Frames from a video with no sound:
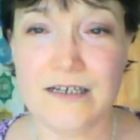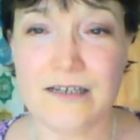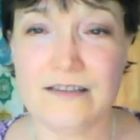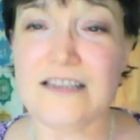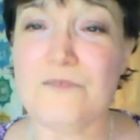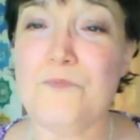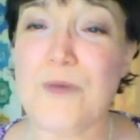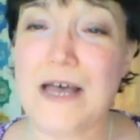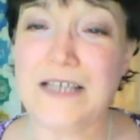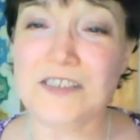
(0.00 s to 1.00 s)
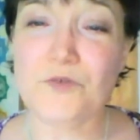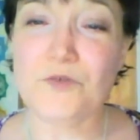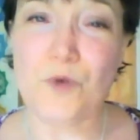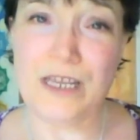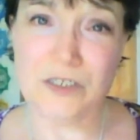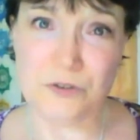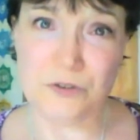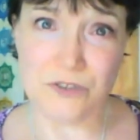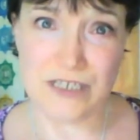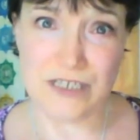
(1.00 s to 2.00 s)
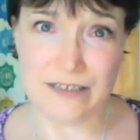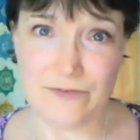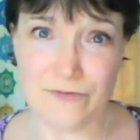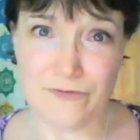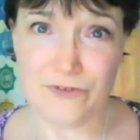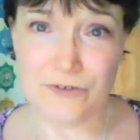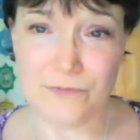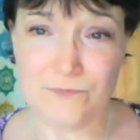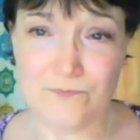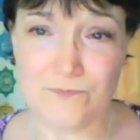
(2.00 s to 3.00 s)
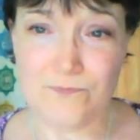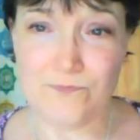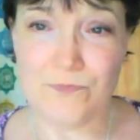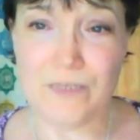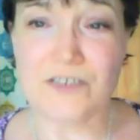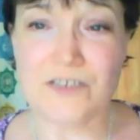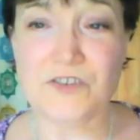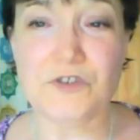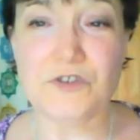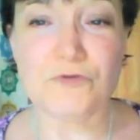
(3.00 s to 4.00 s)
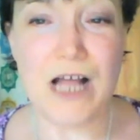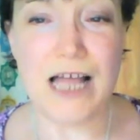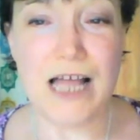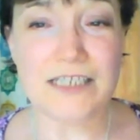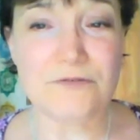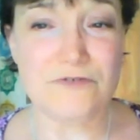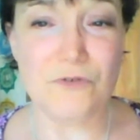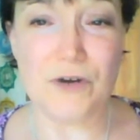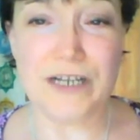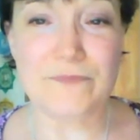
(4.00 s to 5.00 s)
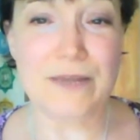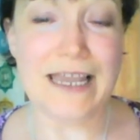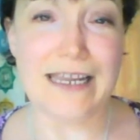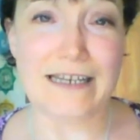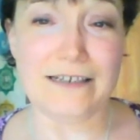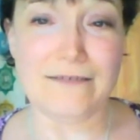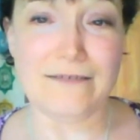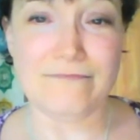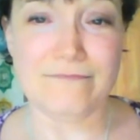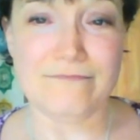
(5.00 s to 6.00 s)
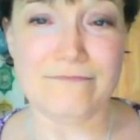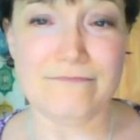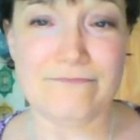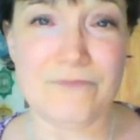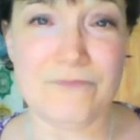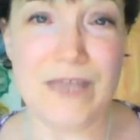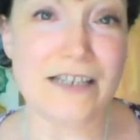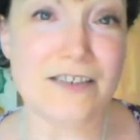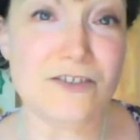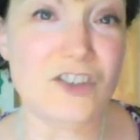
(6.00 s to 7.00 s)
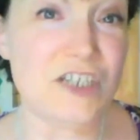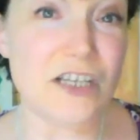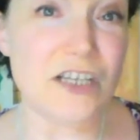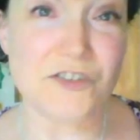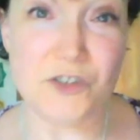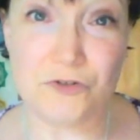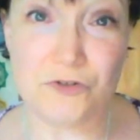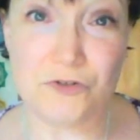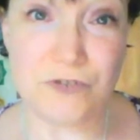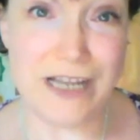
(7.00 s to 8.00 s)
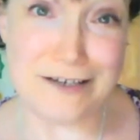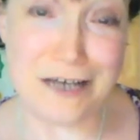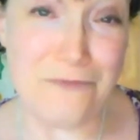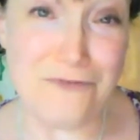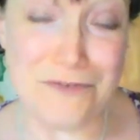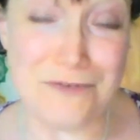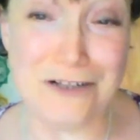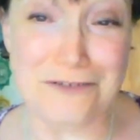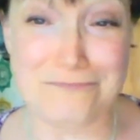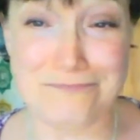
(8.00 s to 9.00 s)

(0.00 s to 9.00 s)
that the best way to live is to try to avoid pain and just try to get comfortable.